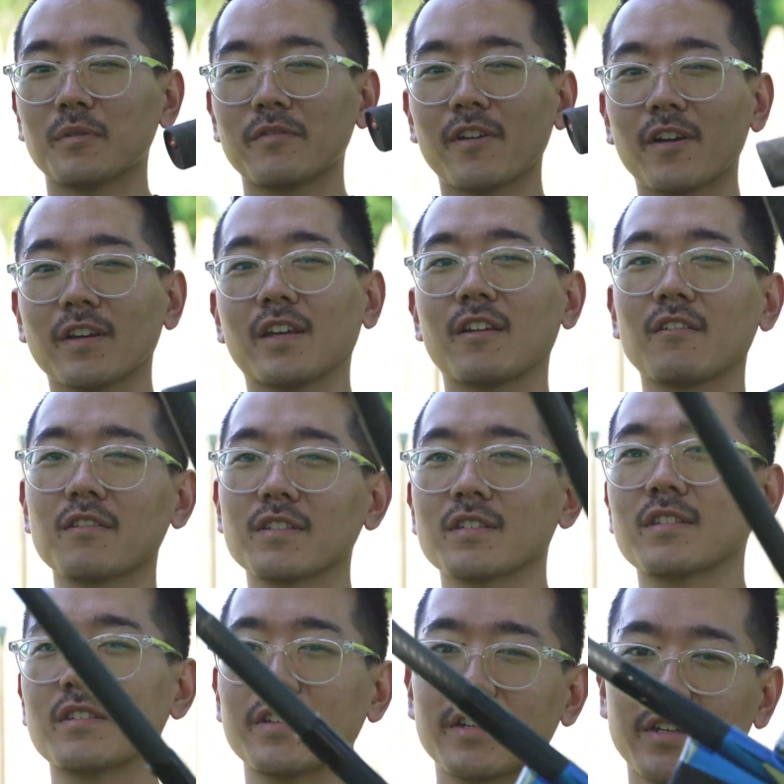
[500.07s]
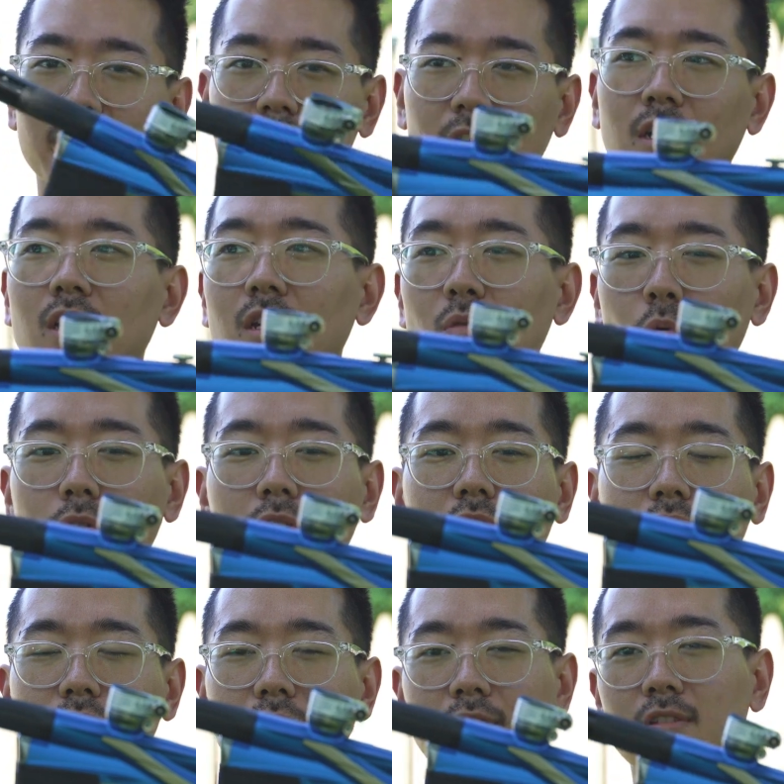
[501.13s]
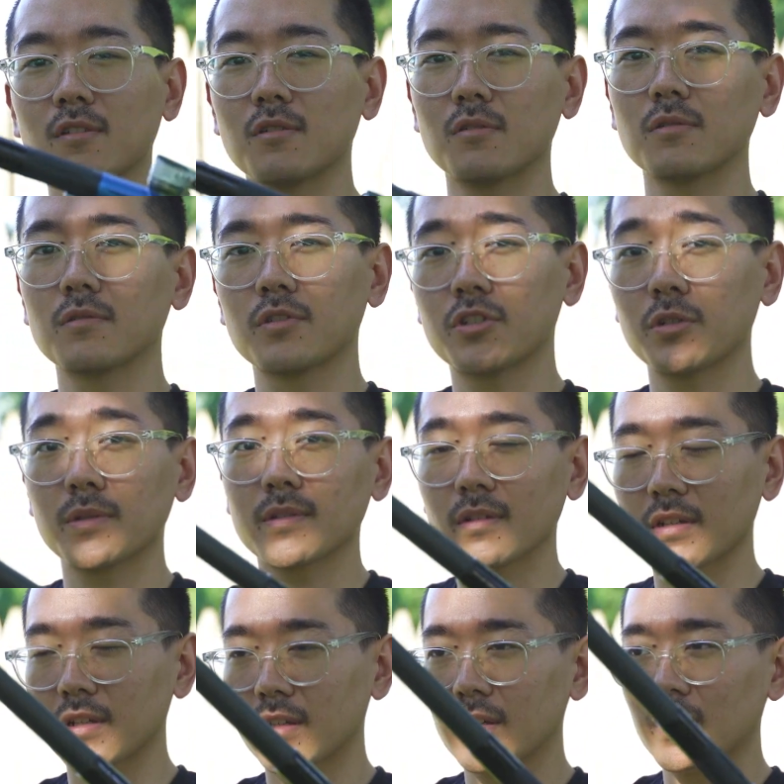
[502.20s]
be very curious to see what the LV2 shoots like,